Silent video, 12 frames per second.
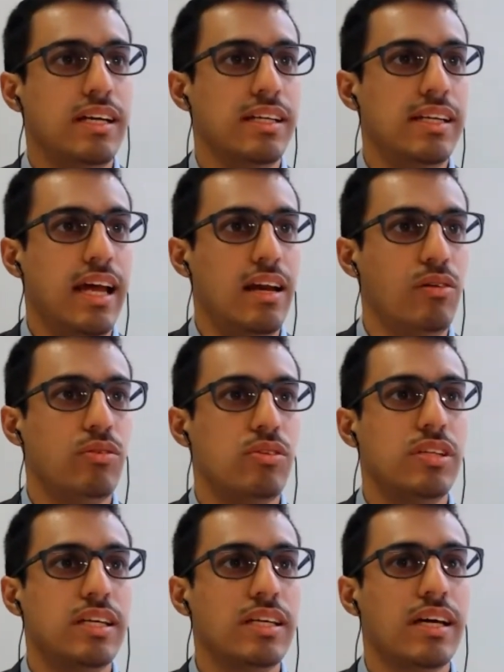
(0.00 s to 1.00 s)
Well,
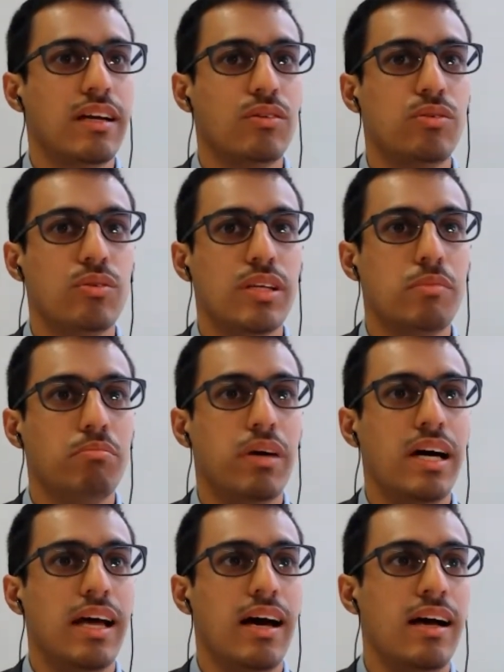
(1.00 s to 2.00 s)

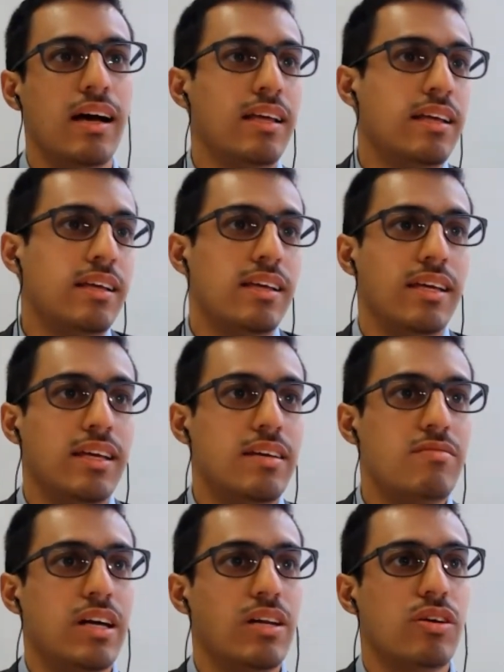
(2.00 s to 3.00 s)
you have
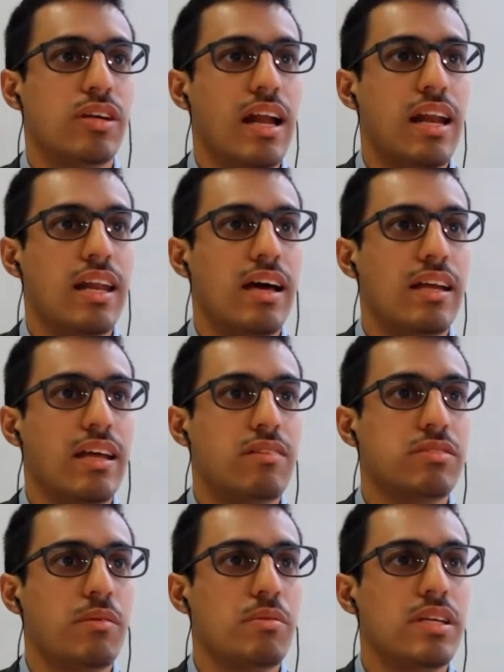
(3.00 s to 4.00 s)
to,
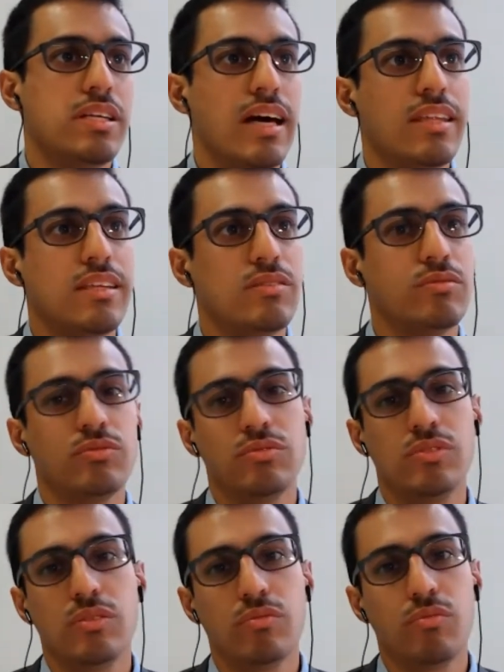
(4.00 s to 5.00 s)
in order to
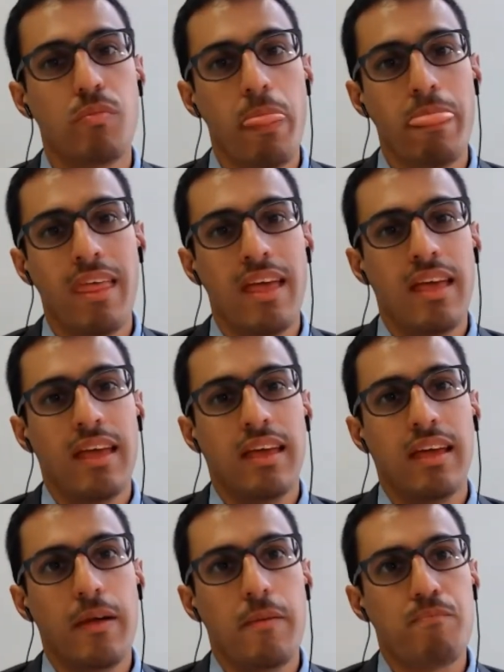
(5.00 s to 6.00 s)
assess the
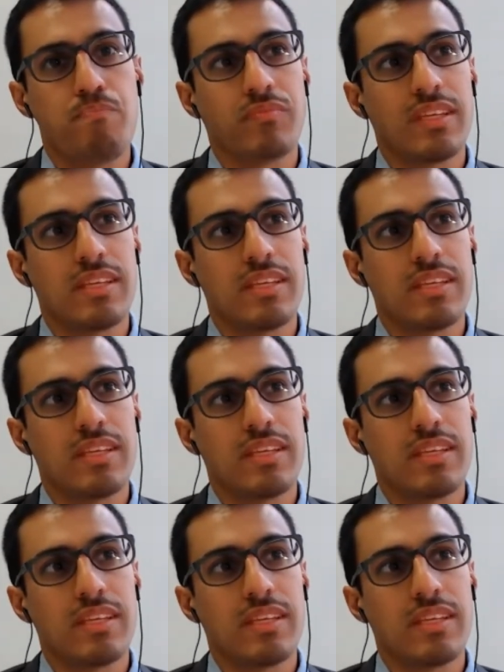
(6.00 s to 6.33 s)
reliability